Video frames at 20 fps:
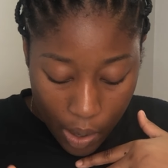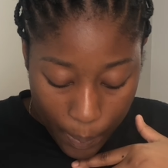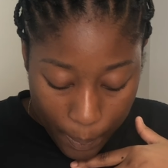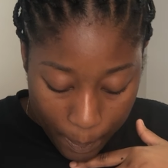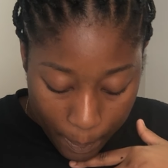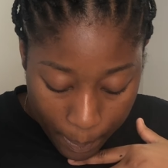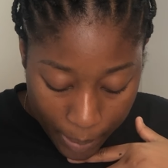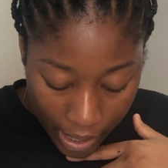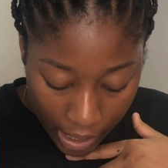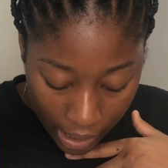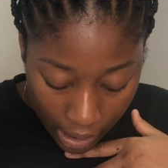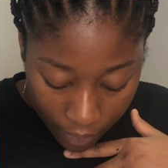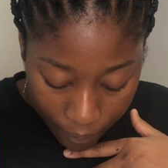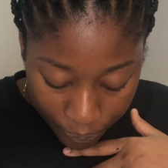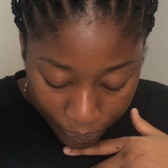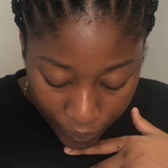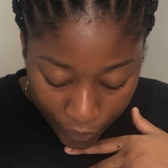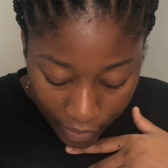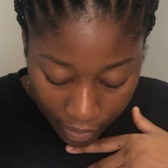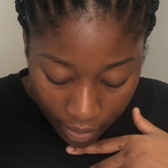But
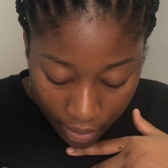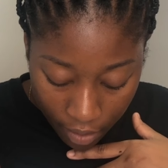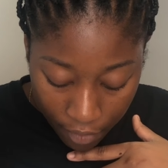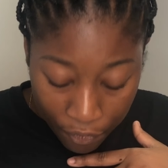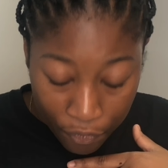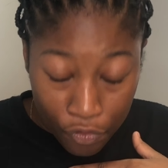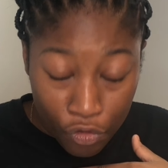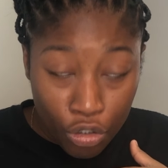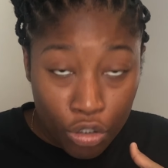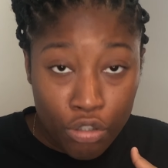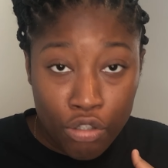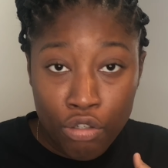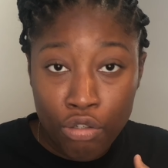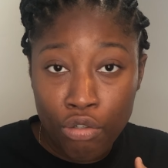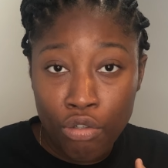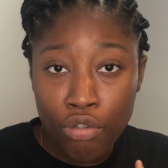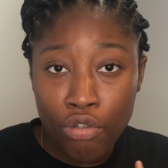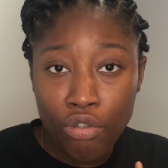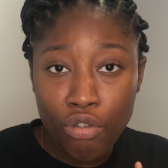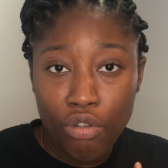the food
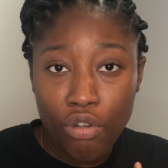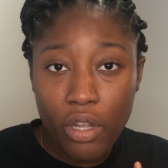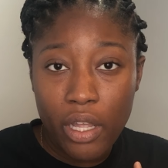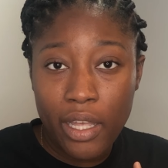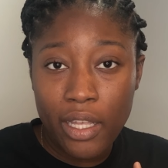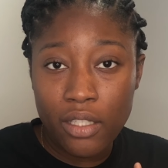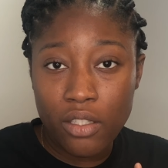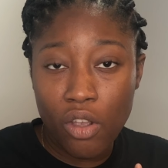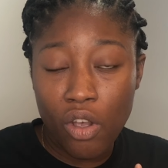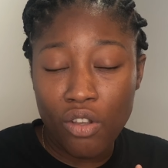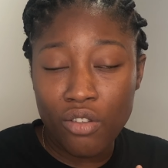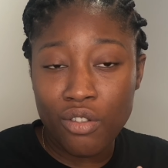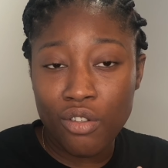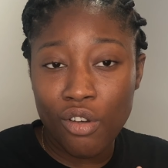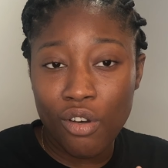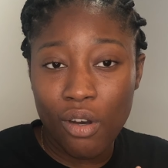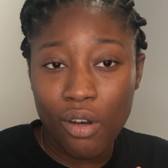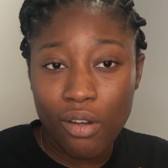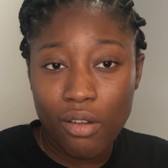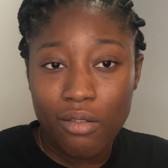too is
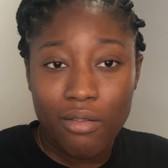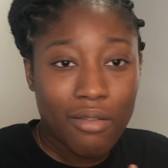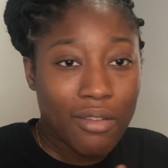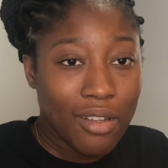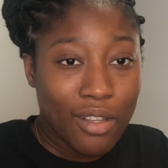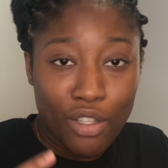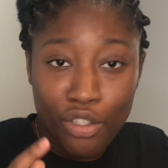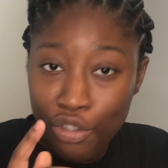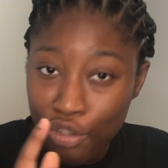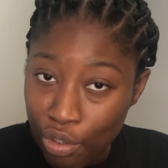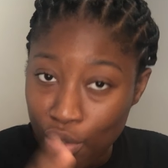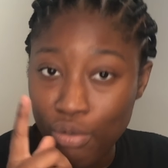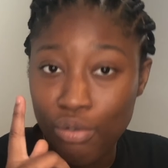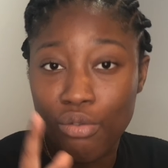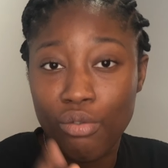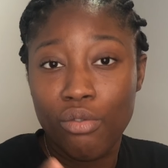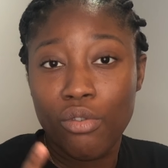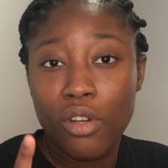also you.